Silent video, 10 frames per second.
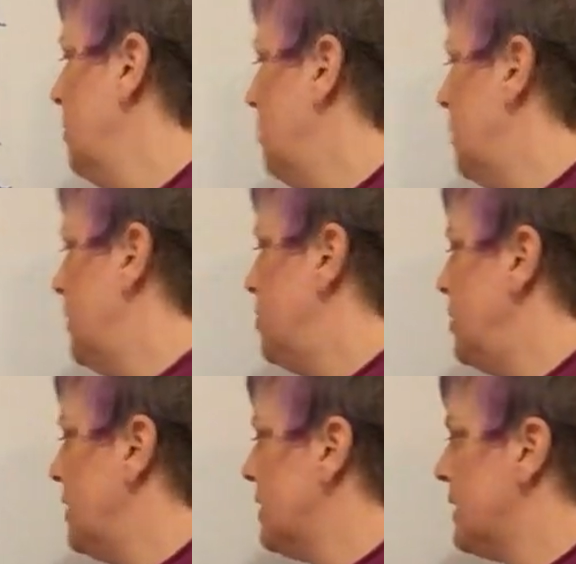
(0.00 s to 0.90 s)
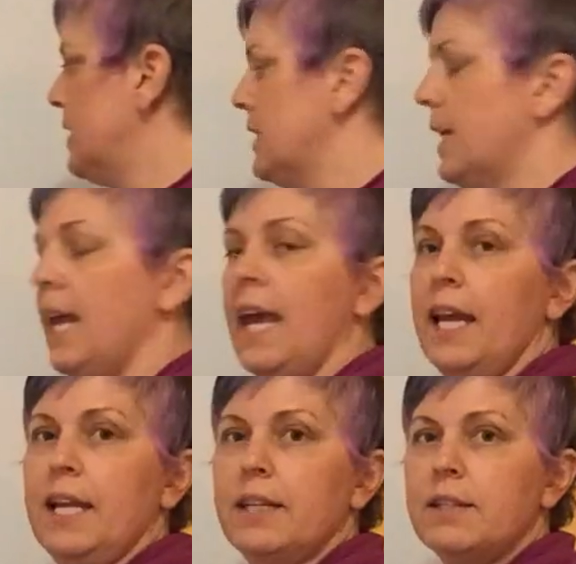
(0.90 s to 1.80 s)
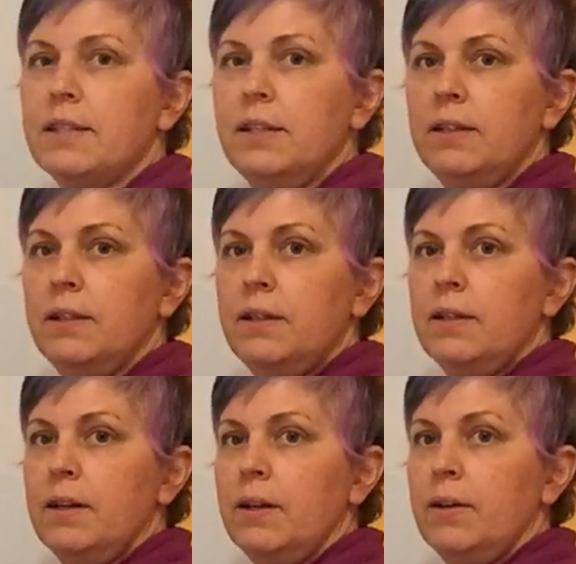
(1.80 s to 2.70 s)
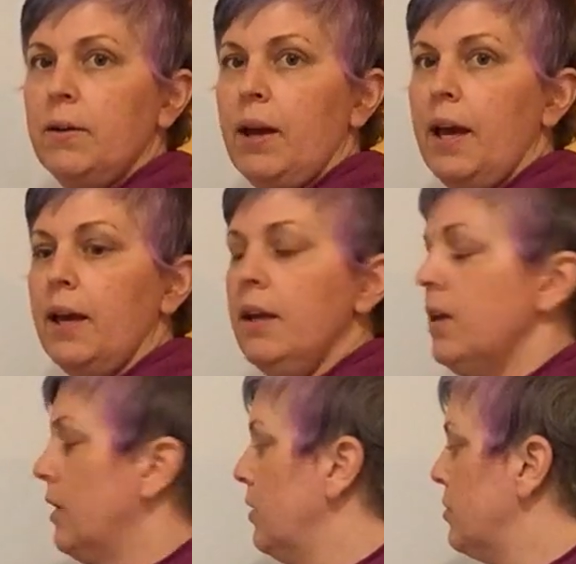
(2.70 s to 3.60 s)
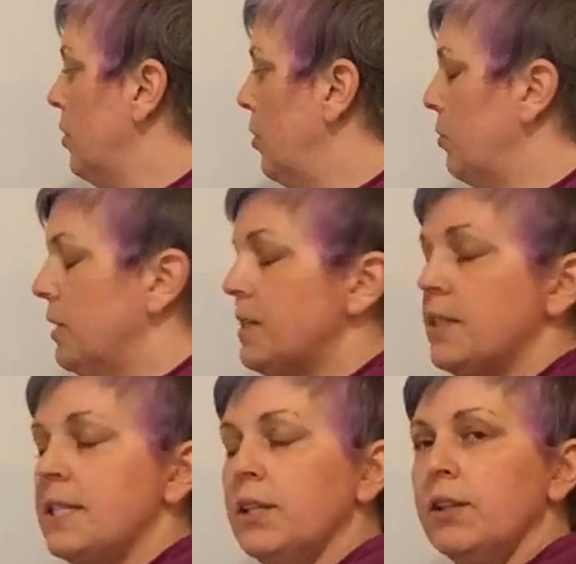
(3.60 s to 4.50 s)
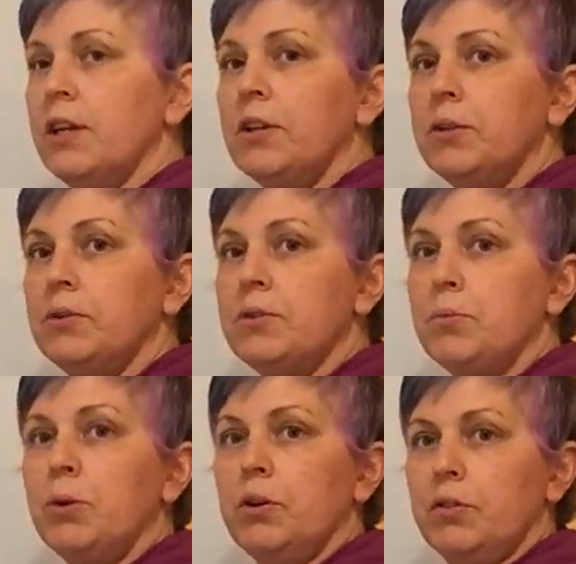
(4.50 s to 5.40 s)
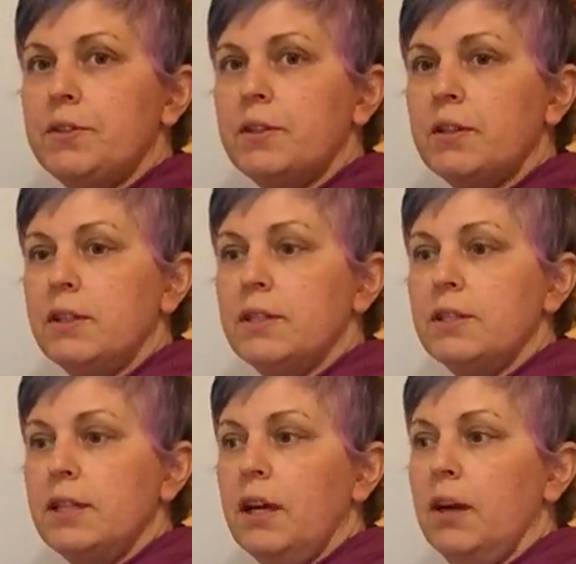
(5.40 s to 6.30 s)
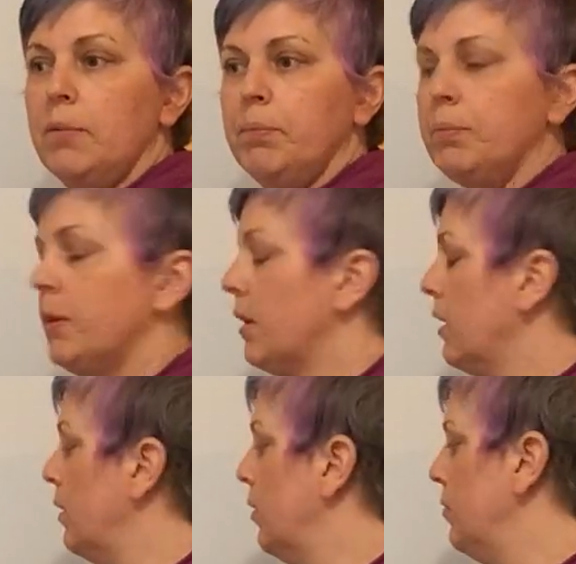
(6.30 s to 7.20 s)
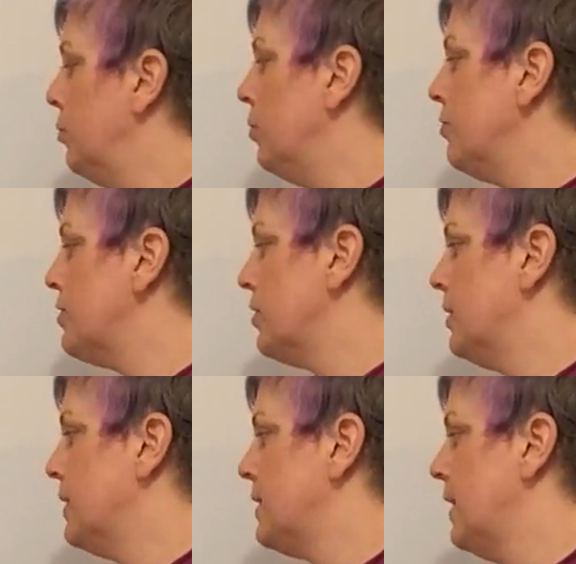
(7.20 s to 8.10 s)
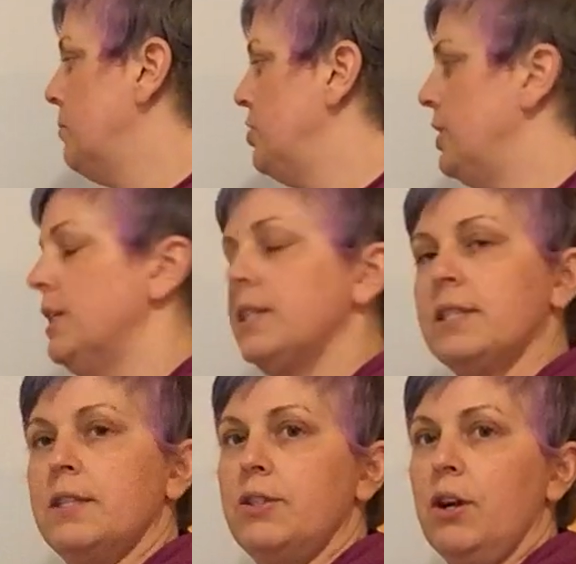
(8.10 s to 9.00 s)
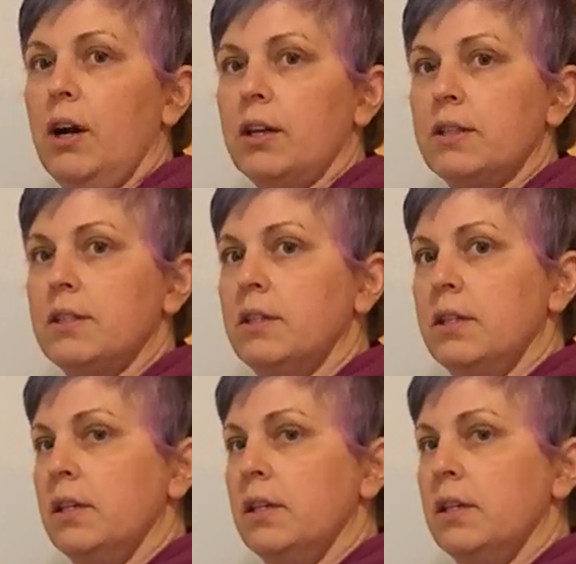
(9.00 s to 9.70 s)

But the genus is Canis. Okay? So this still includes wolves, because wolves are in the same genus as dogs.